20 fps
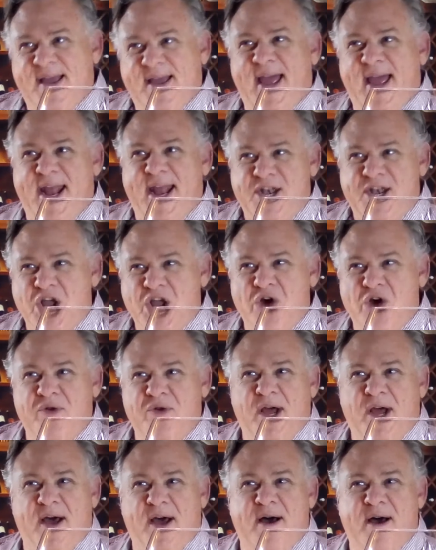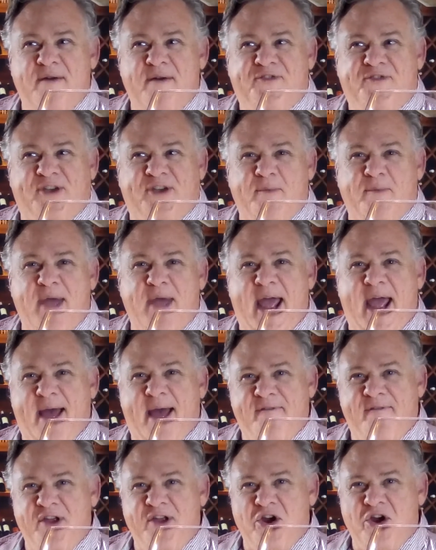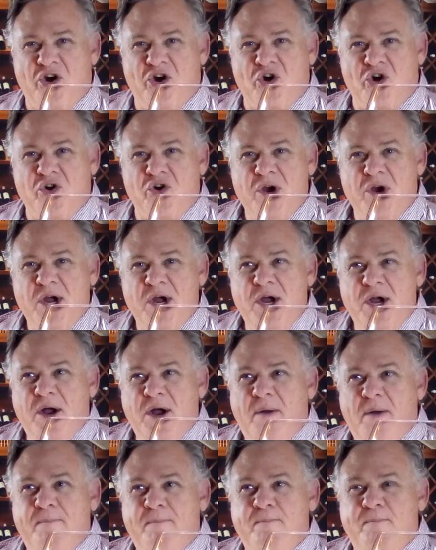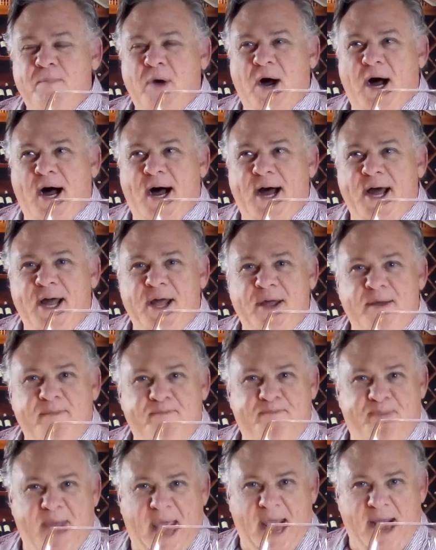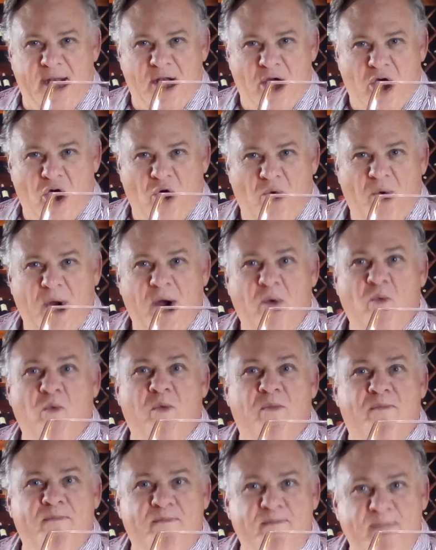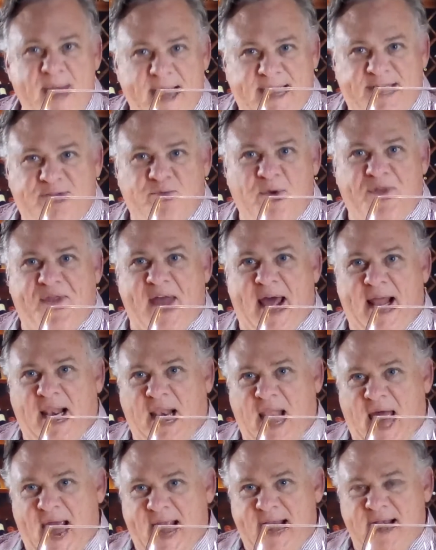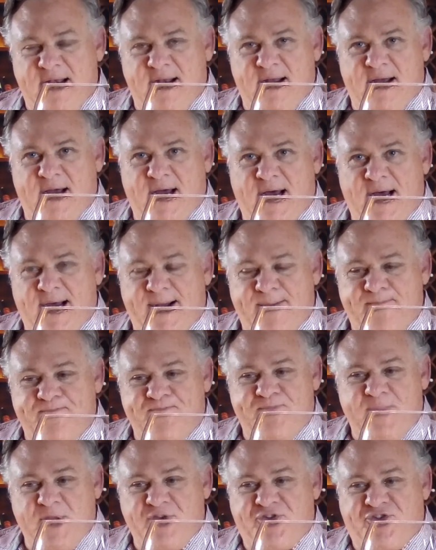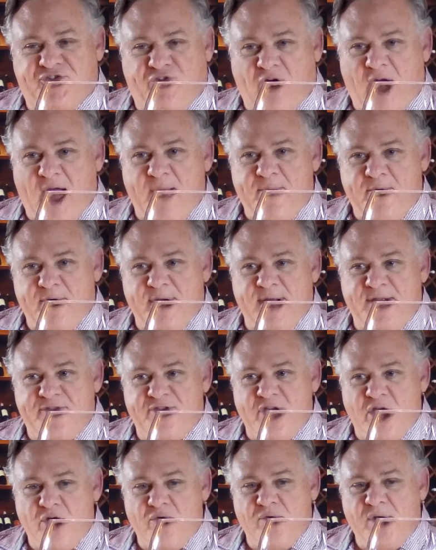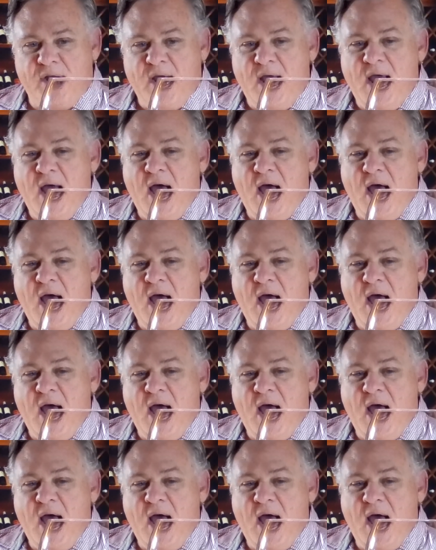a note of some heavier Pinot mixed with that light strawberry note,